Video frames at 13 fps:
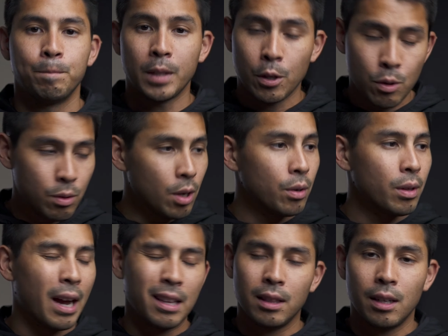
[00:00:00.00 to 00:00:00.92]
Now, you know
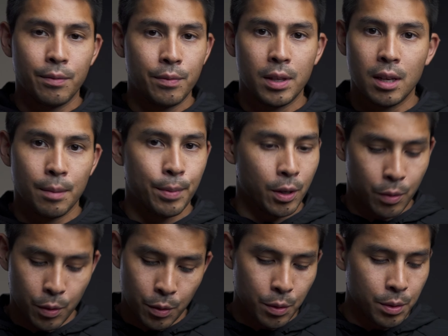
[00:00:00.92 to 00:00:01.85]
I love the Uppa
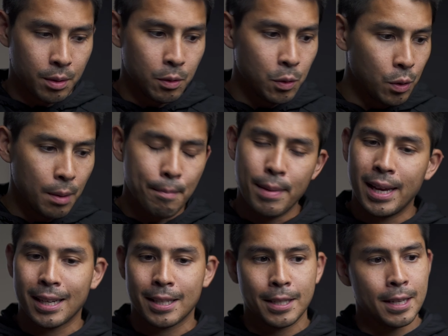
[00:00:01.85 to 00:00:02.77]
Cruz Nuna
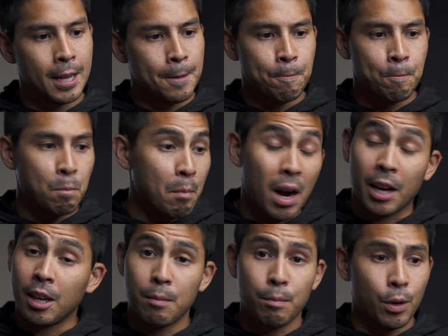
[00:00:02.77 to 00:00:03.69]
Mixx,
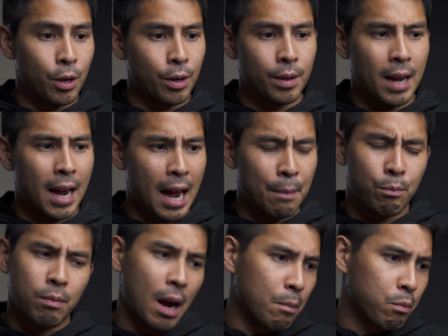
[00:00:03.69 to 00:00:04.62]
Mockingbird. Uh,
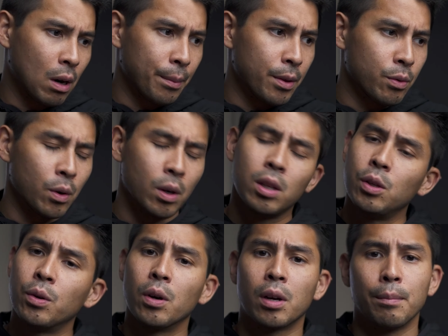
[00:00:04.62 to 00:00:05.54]
I probably throw
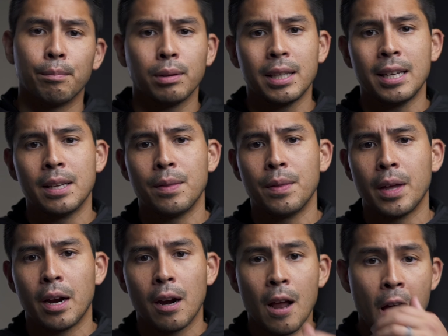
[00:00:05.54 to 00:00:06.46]
Colugo Complete in
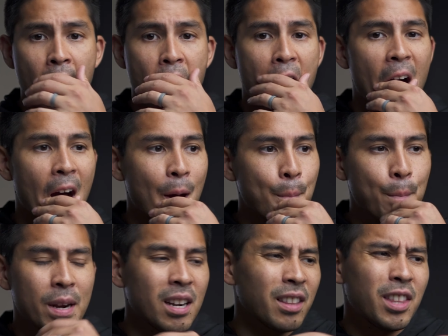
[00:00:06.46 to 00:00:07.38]
there. Uh,
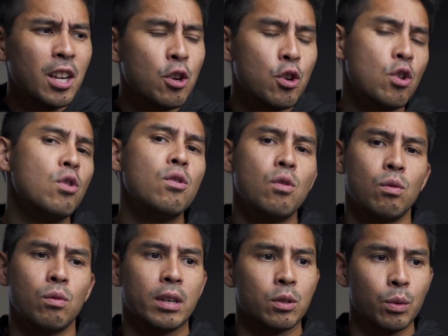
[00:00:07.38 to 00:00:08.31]
but nothing new
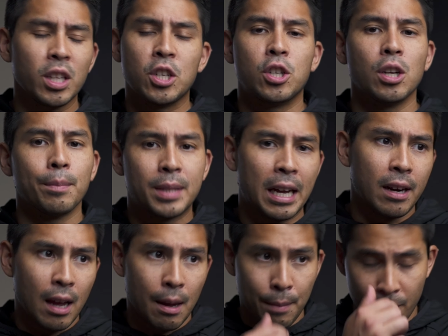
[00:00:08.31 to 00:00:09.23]
has really jumped out
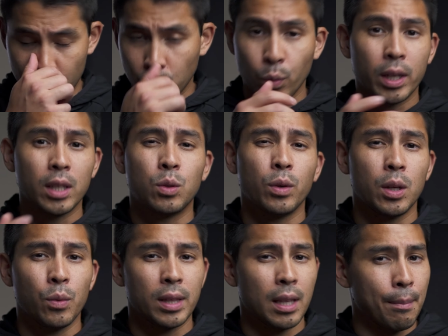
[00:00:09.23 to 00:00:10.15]
at me for
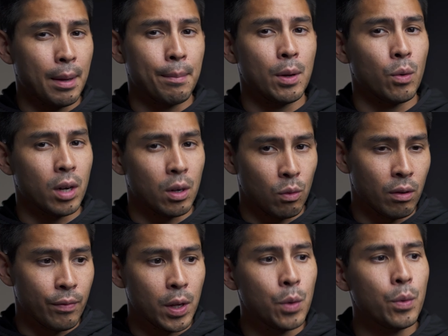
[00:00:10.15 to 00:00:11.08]
2021 that made me want to
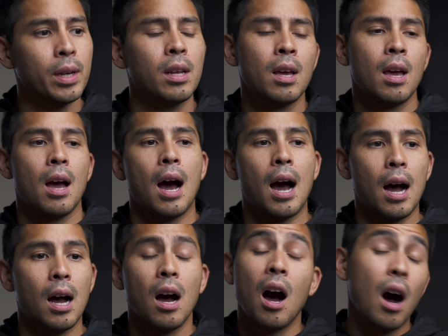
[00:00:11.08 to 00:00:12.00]
review it
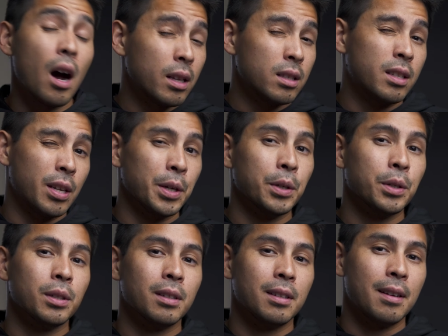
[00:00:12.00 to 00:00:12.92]
uh, until